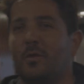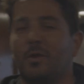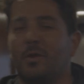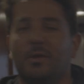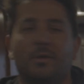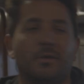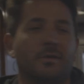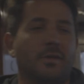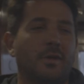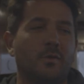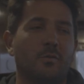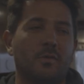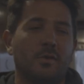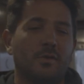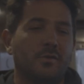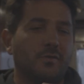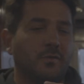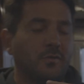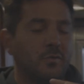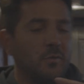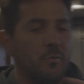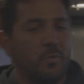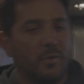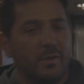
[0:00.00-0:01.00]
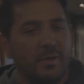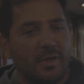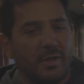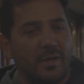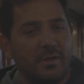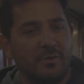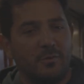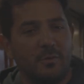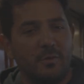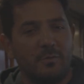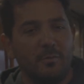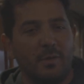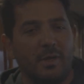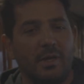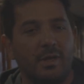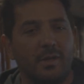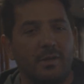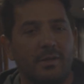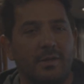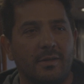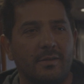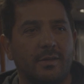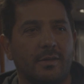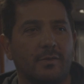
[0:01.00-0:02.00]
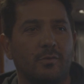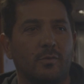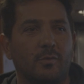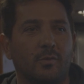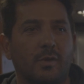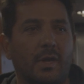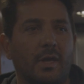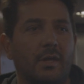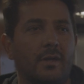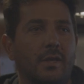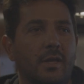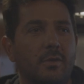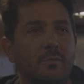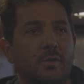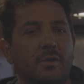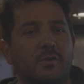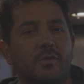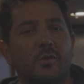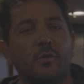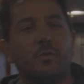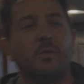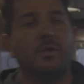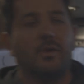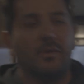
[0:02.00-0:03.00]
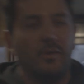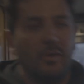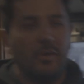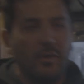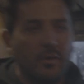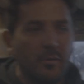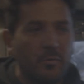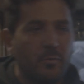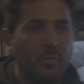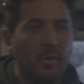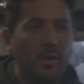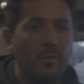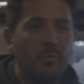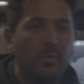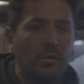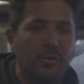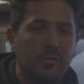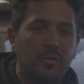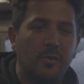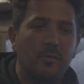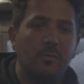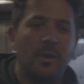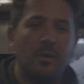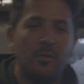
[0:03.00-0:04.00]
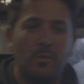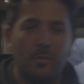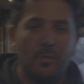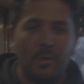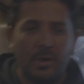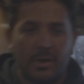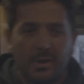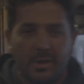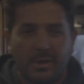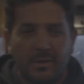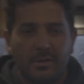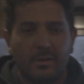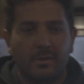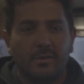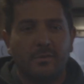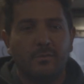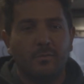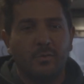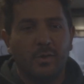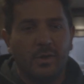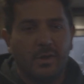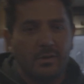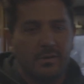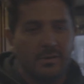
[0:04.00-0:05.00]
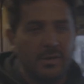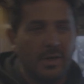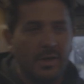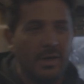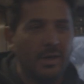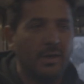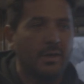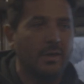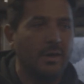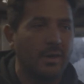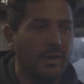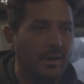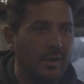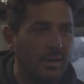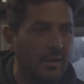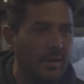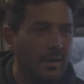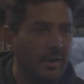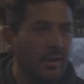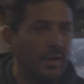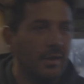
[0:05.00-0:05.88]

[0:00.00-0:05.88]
well, they were super nice with me and they says, okay, let me talk with another people so maybe we can, we can take uh,